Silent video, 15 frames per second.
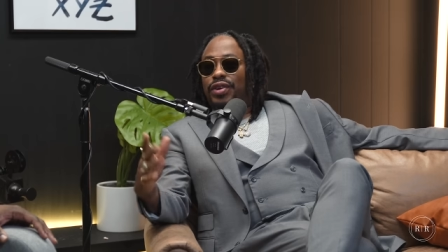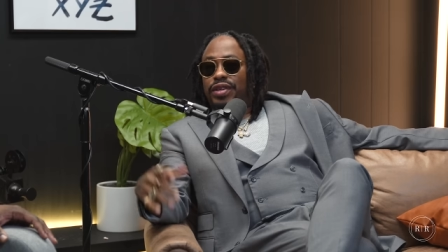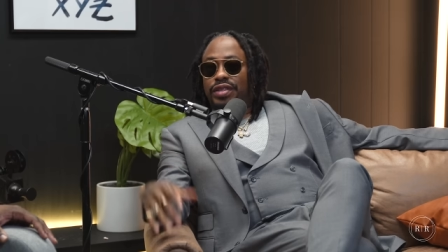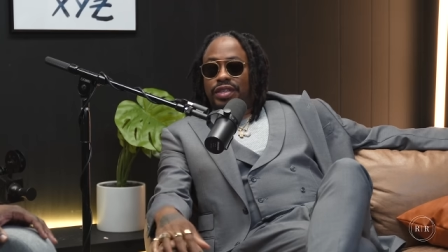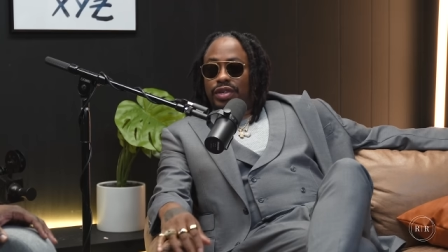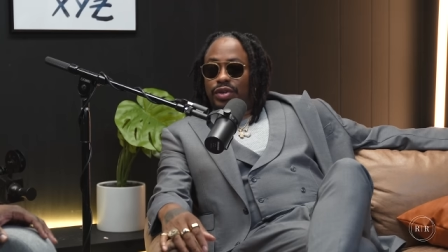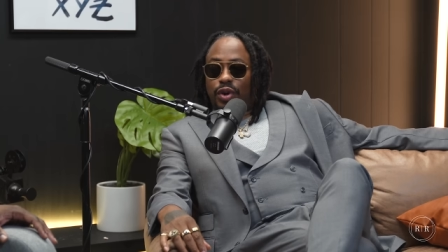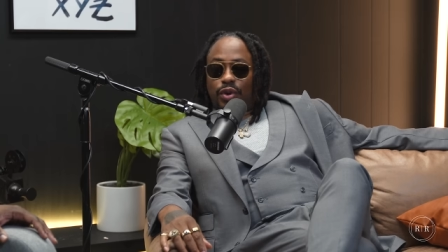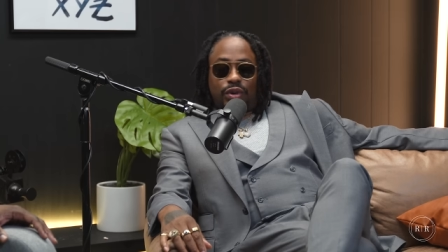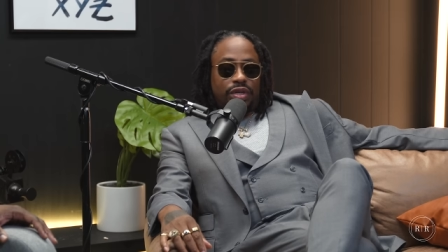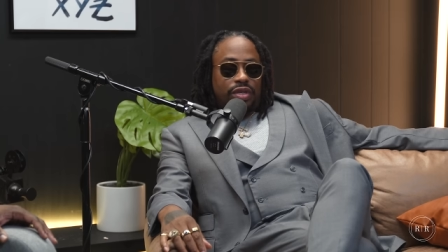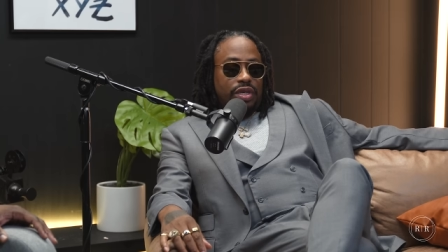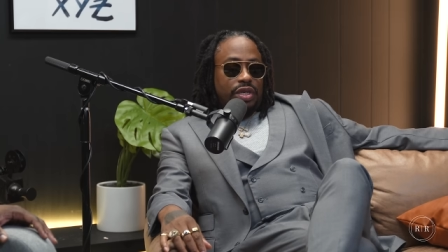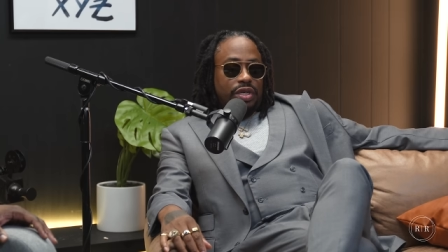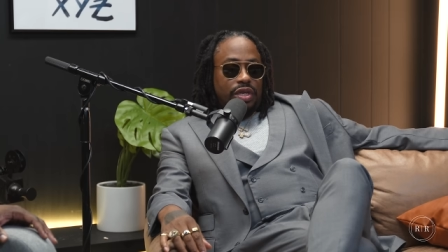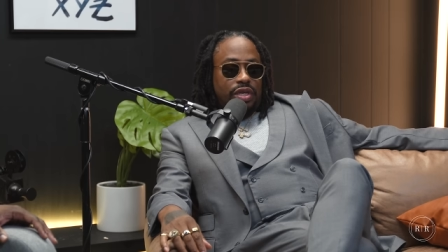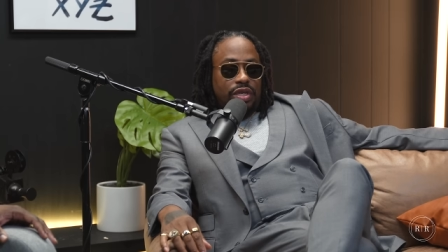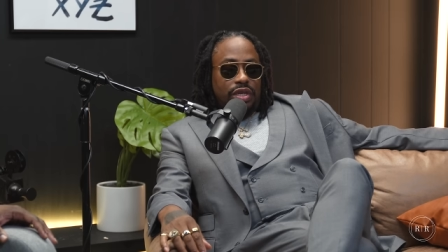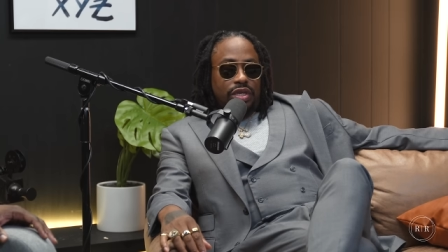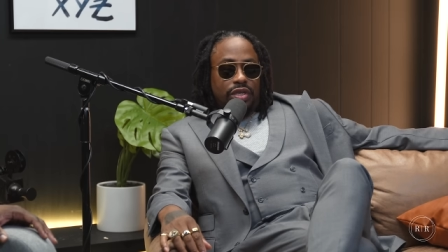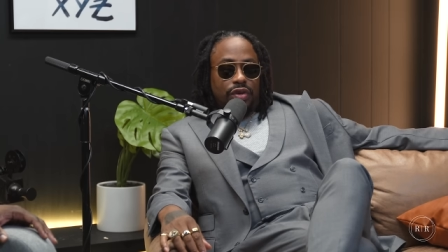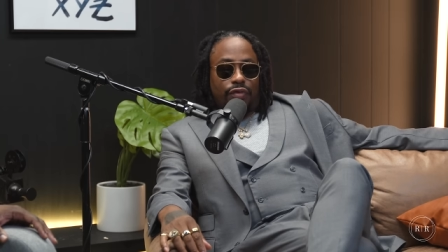is, you know,
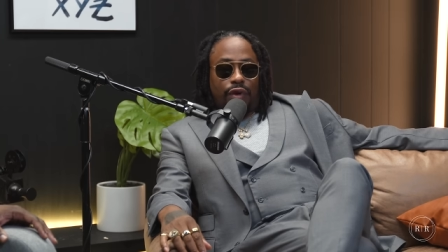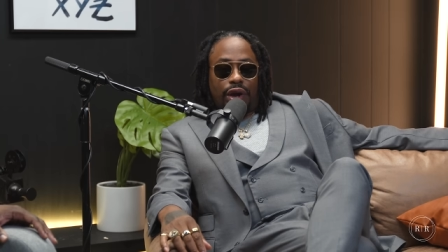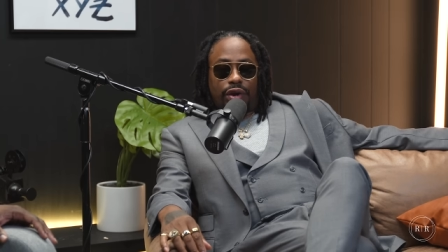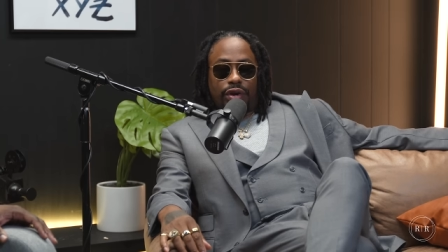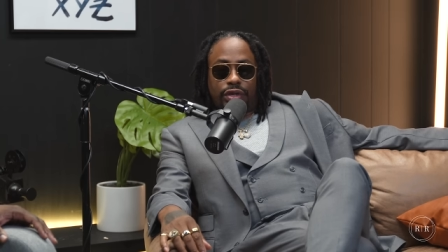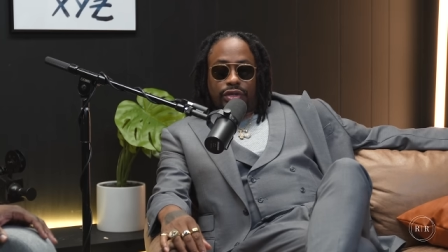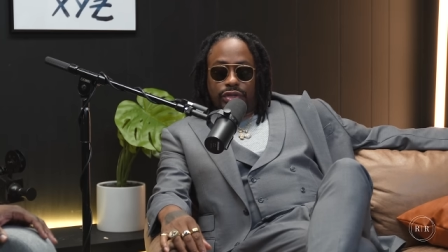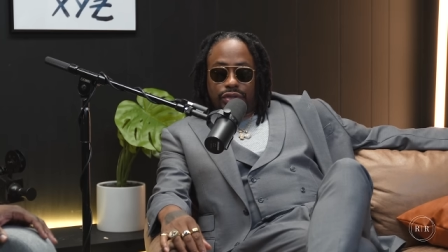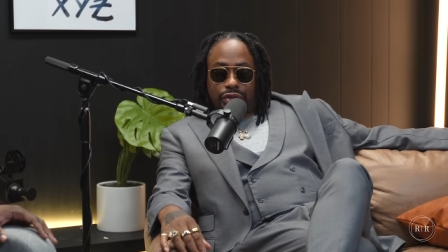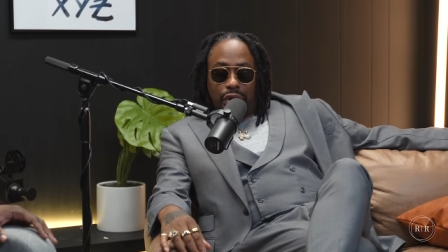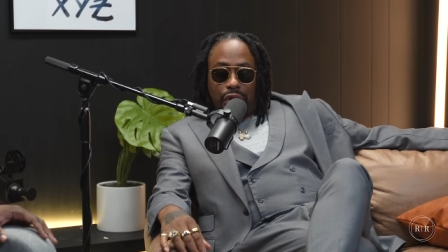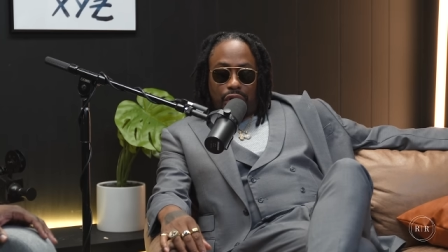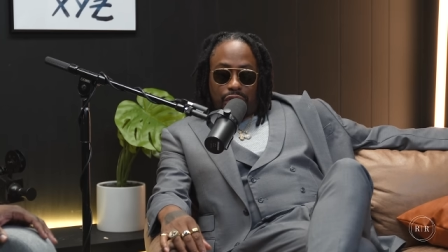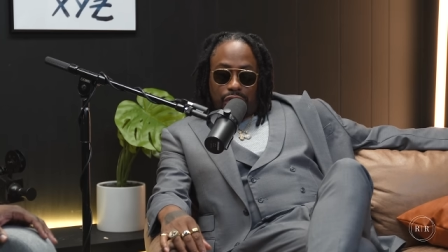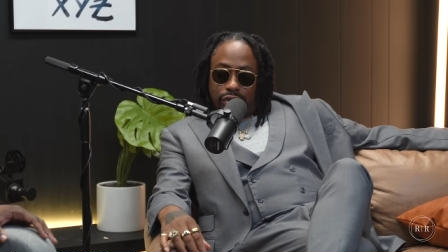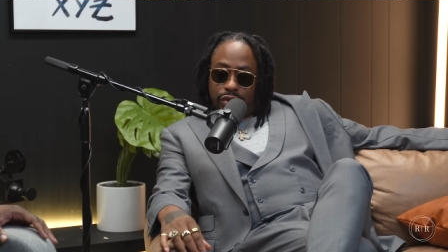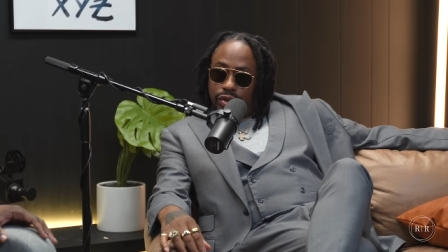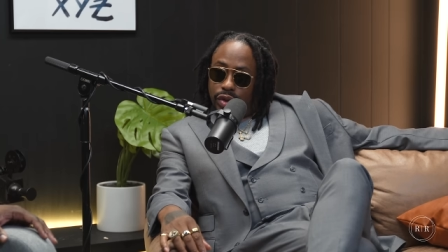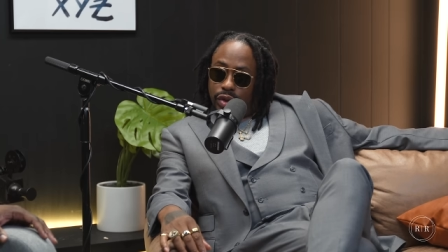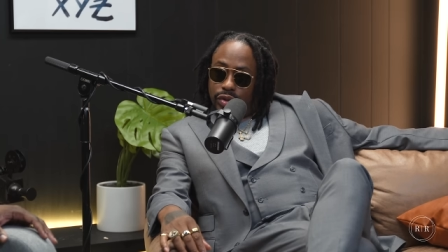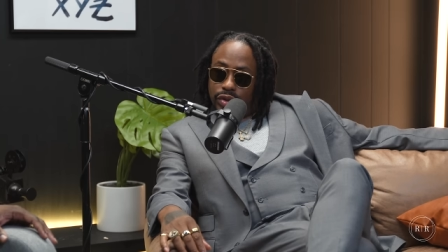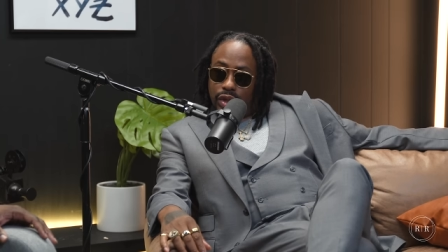it's a record. It's a song.
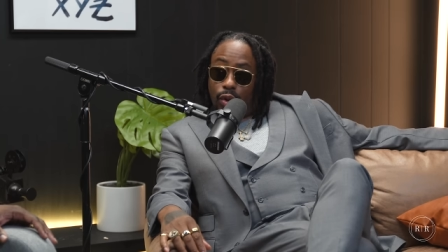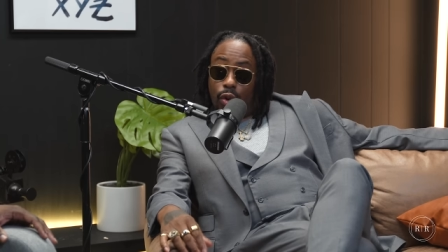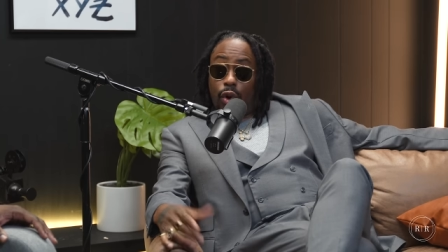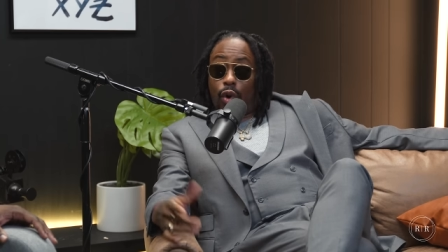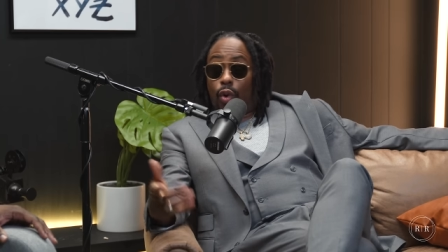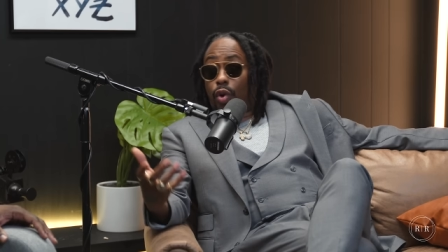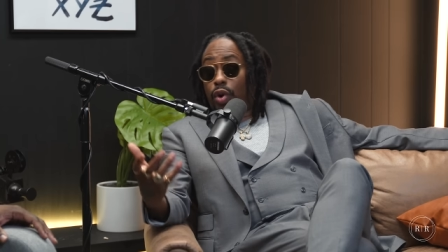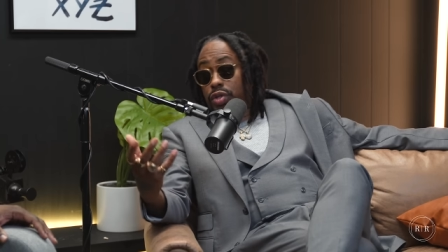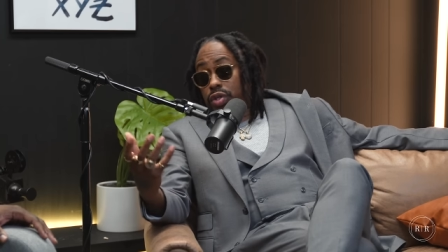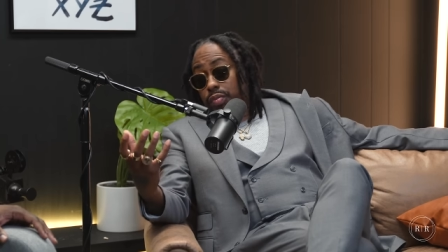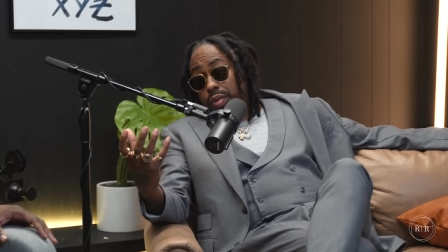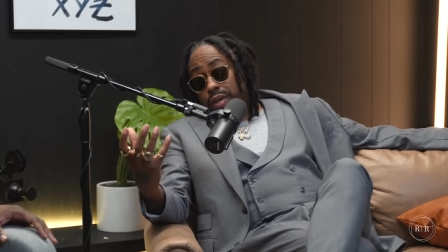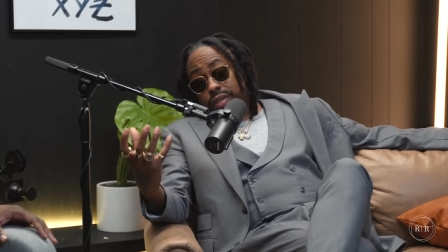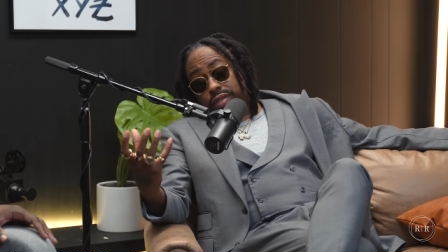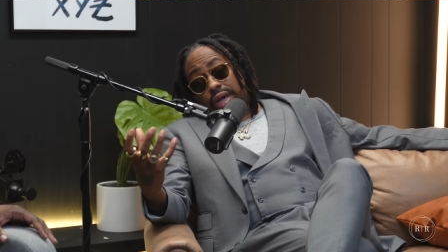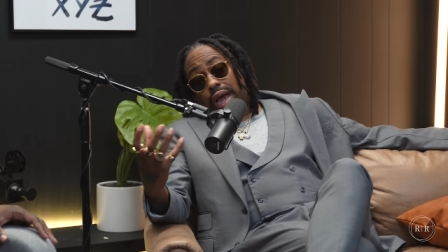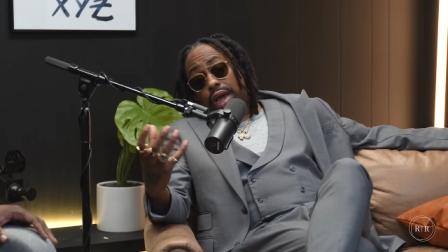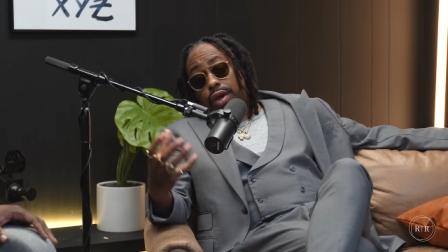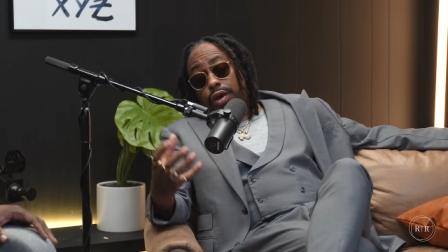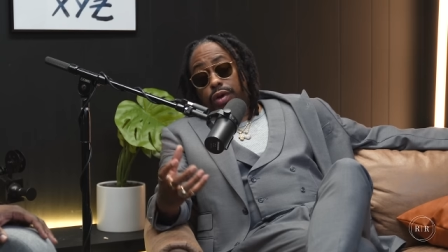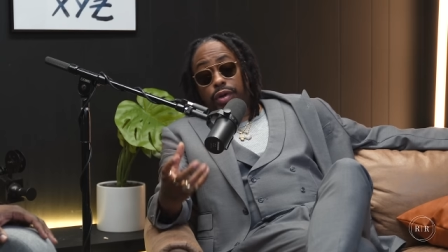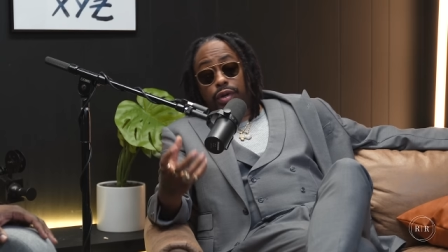You know, or it's an
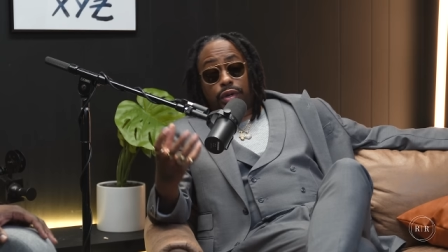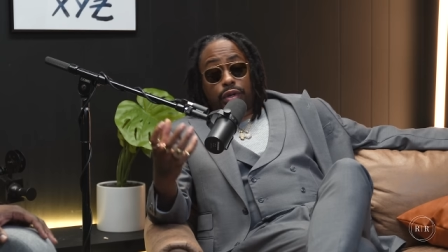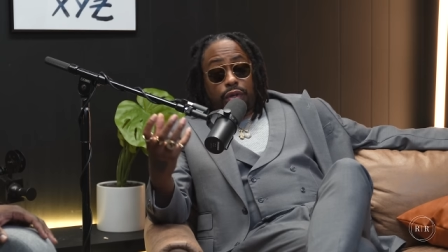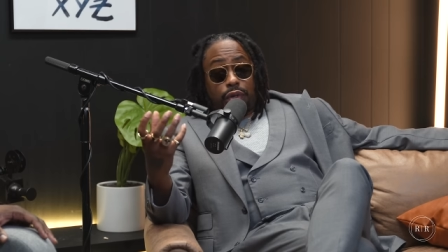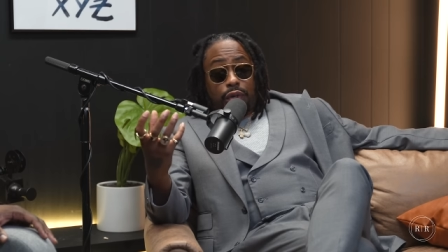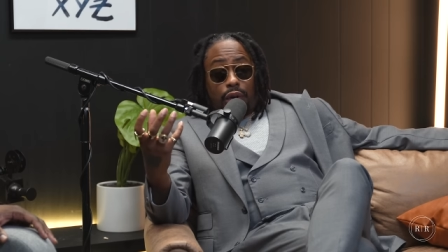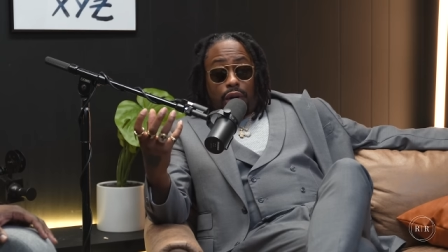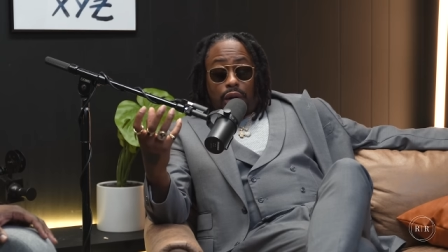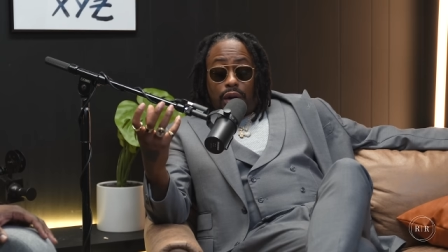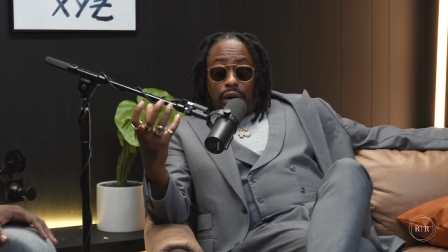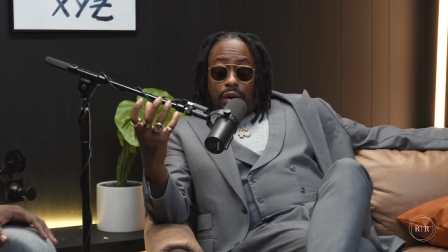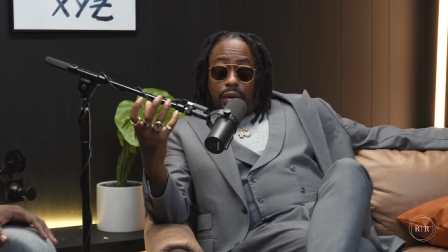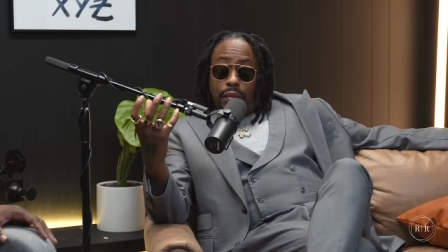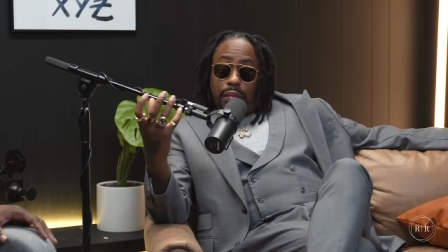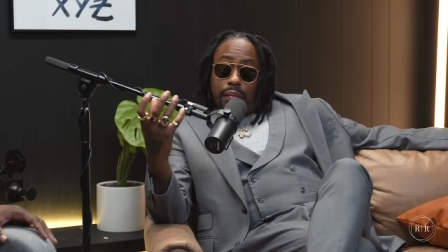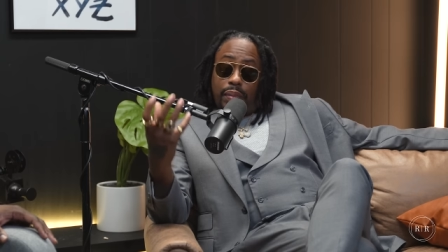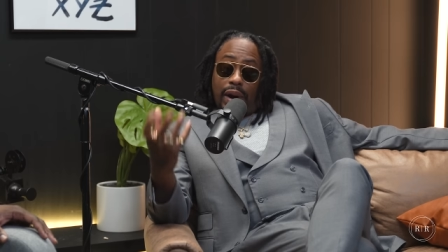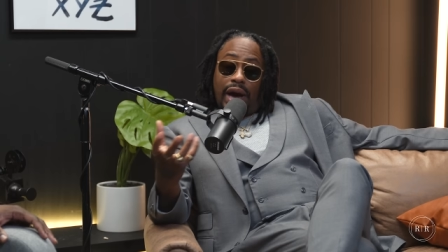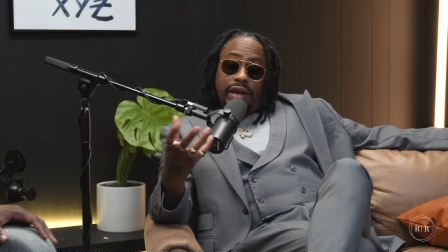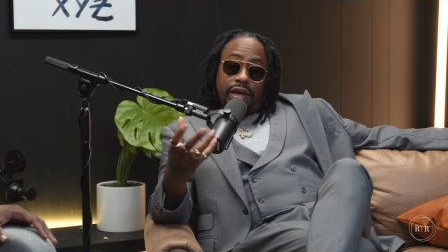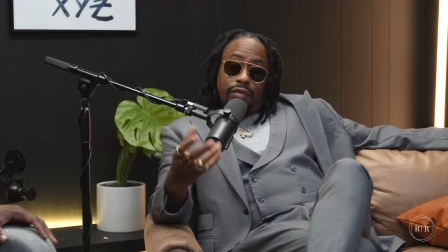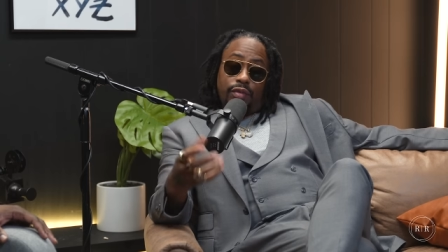entire
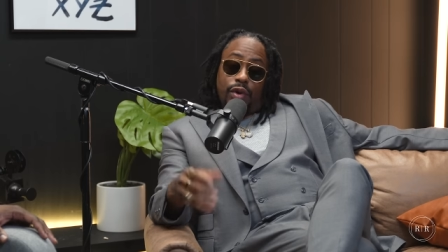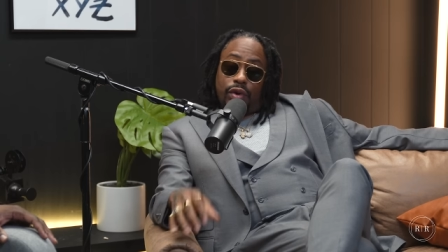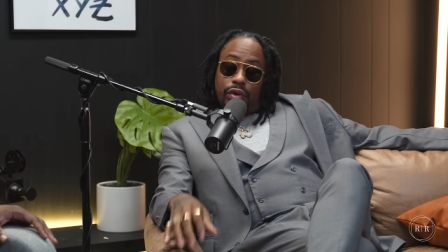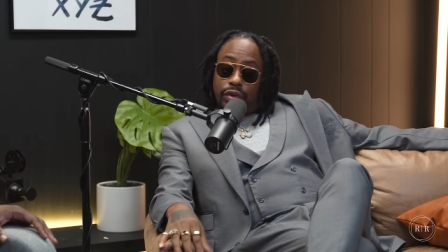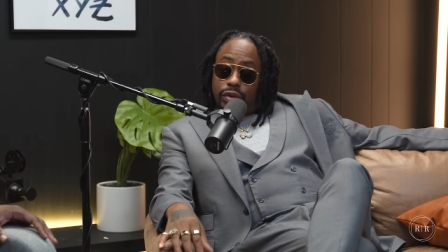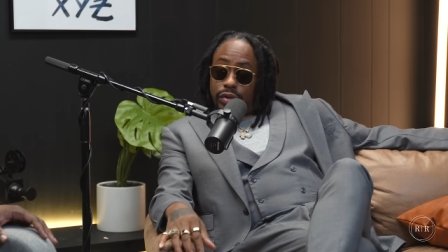body of work.